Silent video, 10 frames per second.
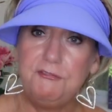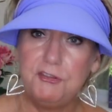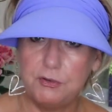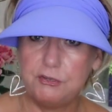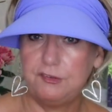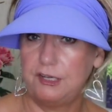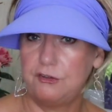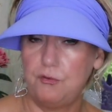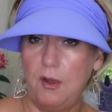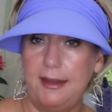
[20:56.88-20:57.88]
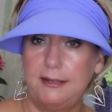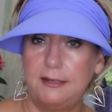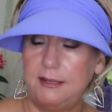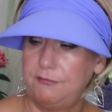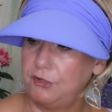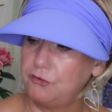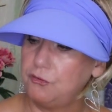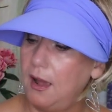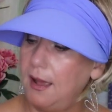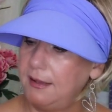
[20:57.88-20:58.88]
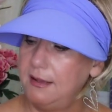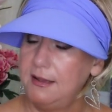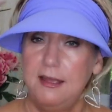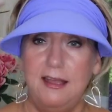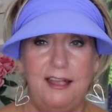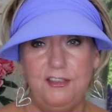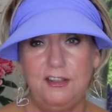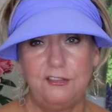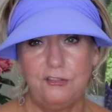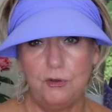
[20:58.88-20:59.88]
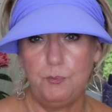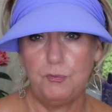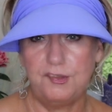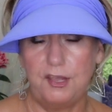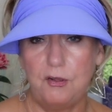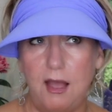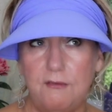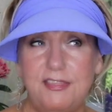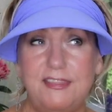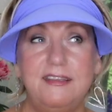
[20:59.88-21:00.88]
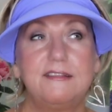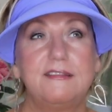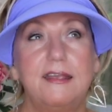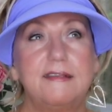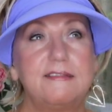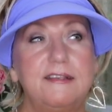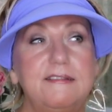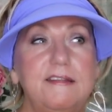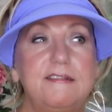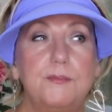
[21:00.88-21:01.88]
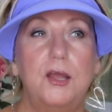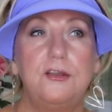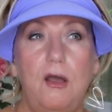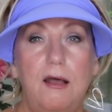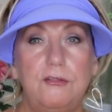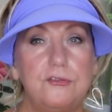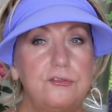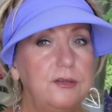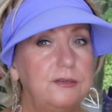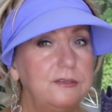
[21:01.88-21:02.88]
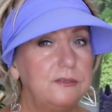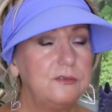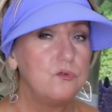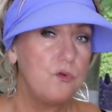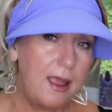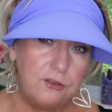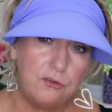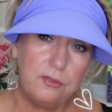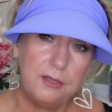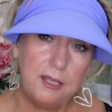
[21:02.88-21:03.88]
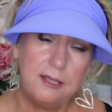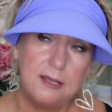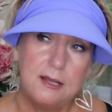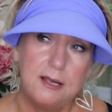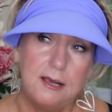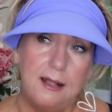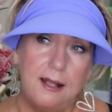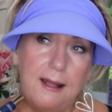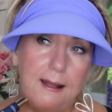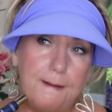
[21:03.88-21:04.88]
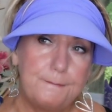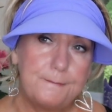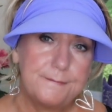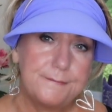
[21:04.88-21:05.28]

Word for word: if you're interested in trying you'd give it a try. I think it's 30% off. I think it's like 60 some odd dollars regularly. Um,